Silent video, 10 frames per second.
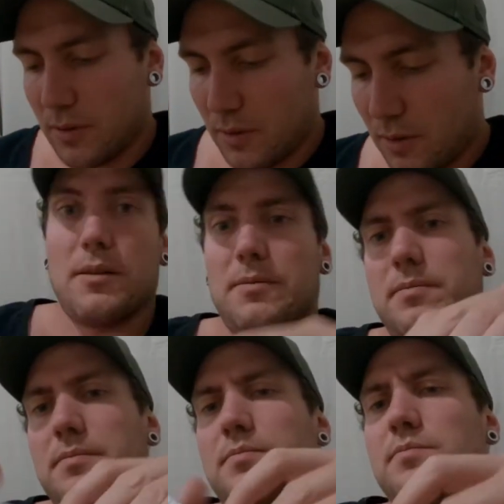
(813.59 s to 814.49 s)

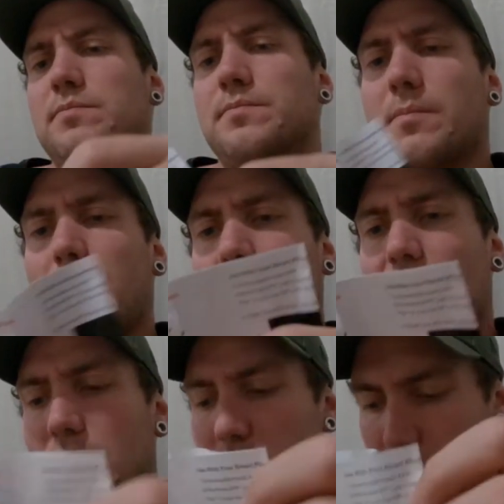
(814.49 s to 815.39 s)

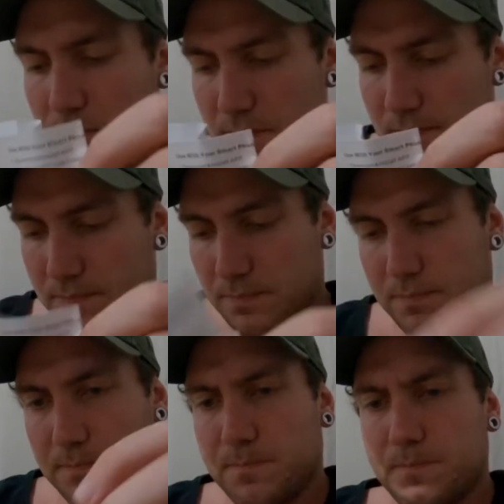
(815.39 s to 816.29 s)
So
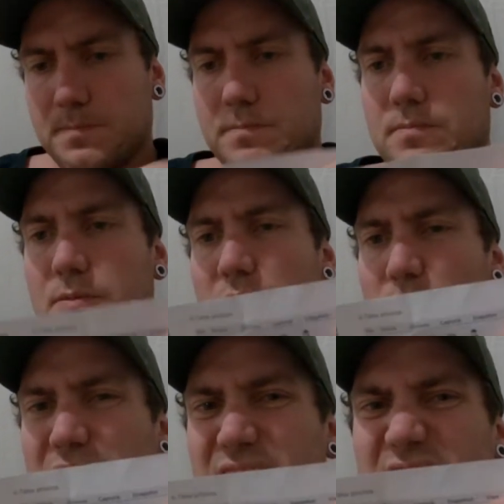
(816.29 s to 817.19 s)
do we
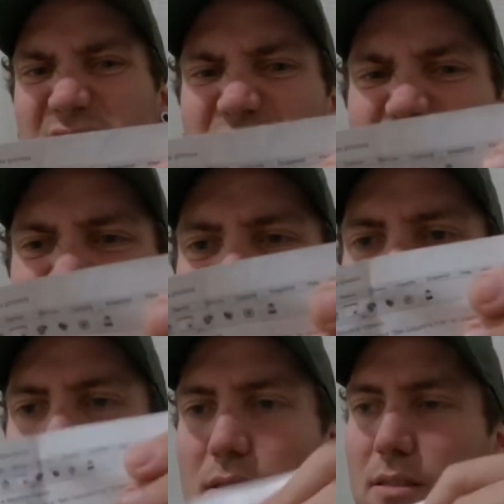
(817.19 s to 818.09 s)
need these?
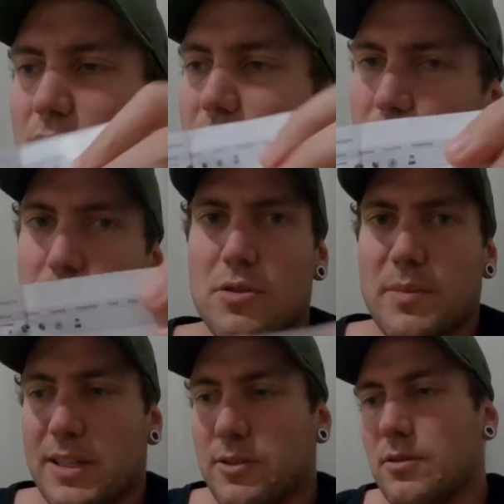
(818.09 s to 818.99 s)
Use the
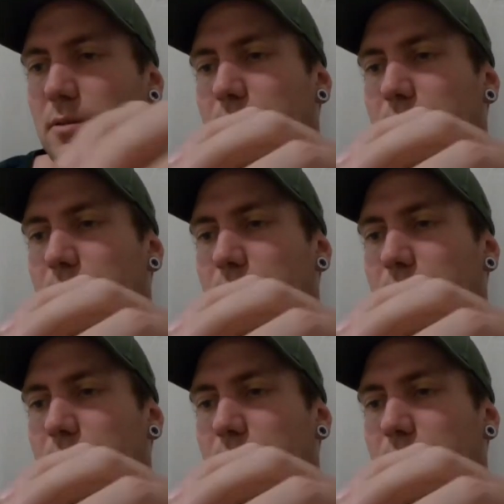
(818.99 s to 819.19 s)
manual.